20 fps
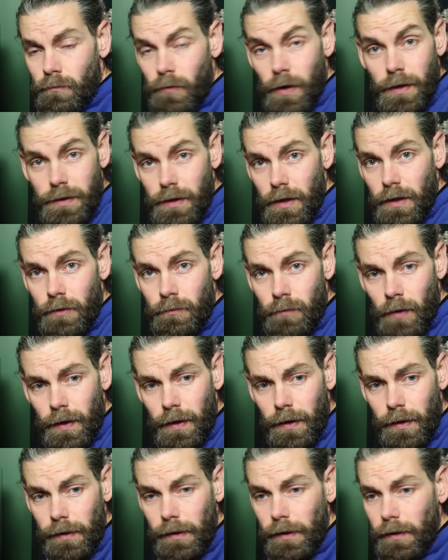radiator run
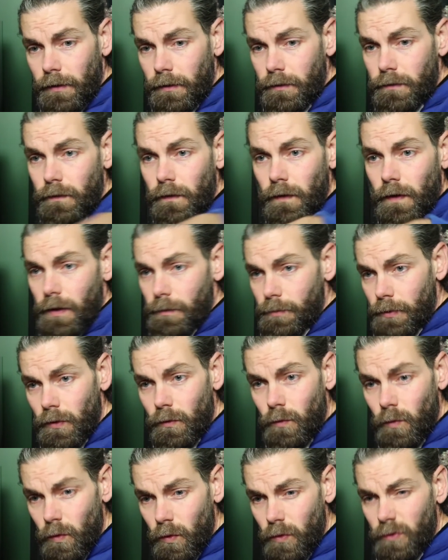out here to keep
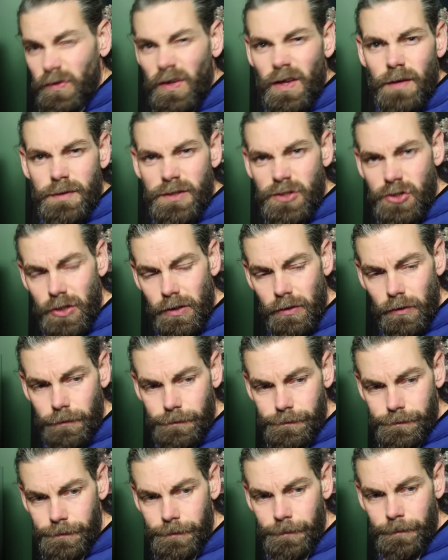it warm, to keep the chill
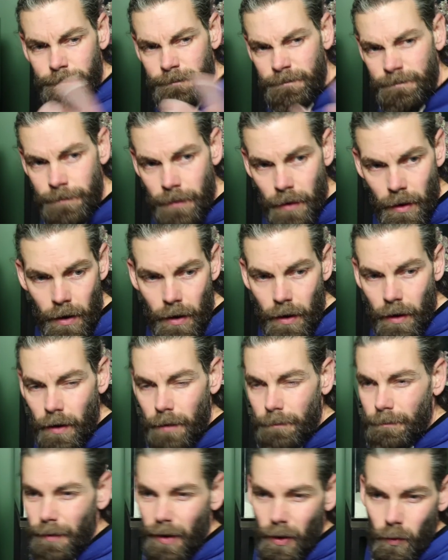off,
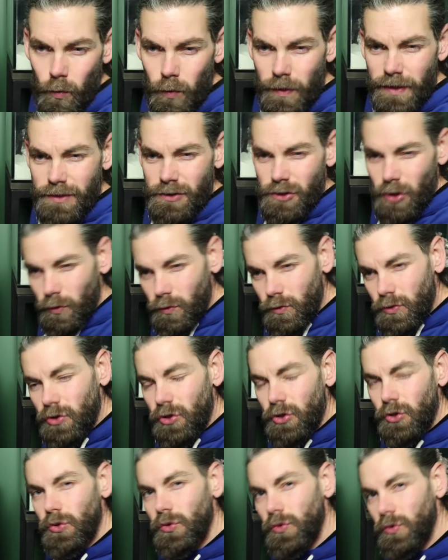but we don't
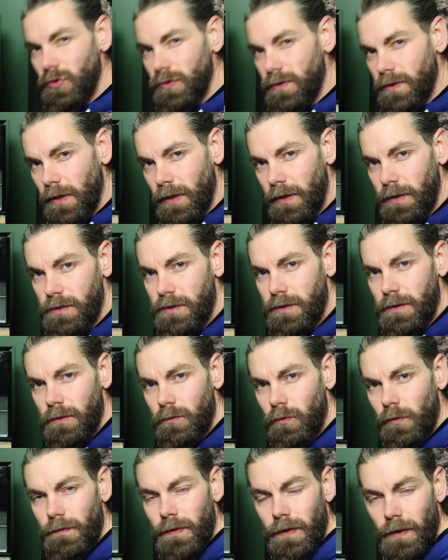use the
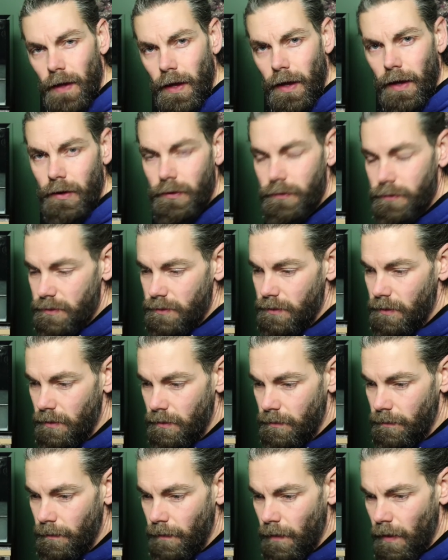heating within the house
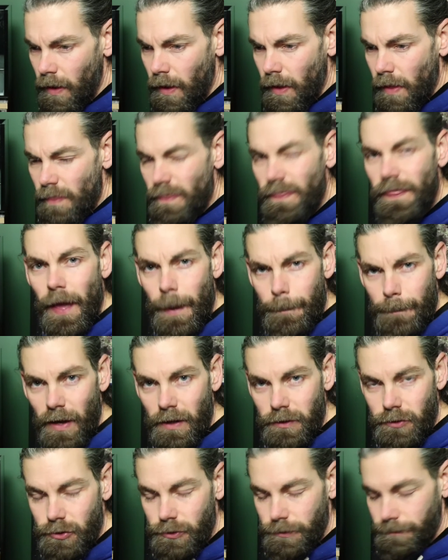that
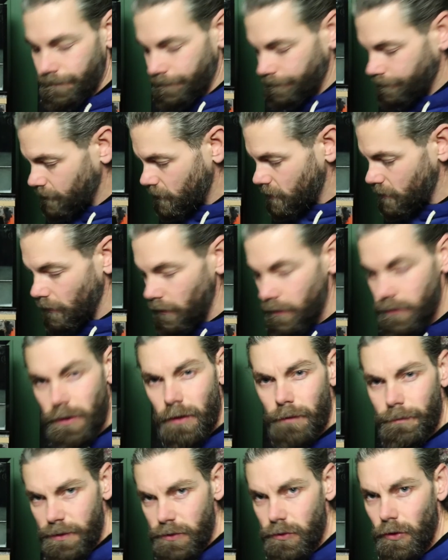much. So there's
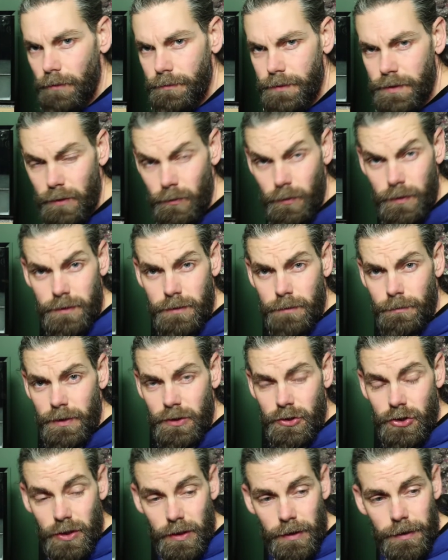going to be times in here when it's a
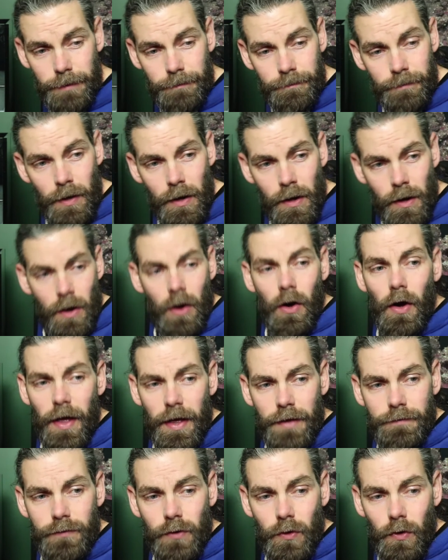bit chilly. I
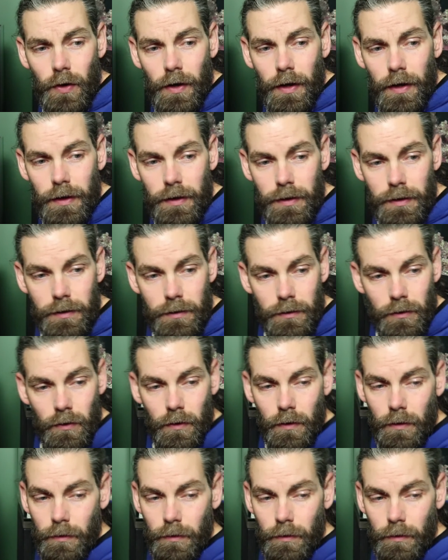have got a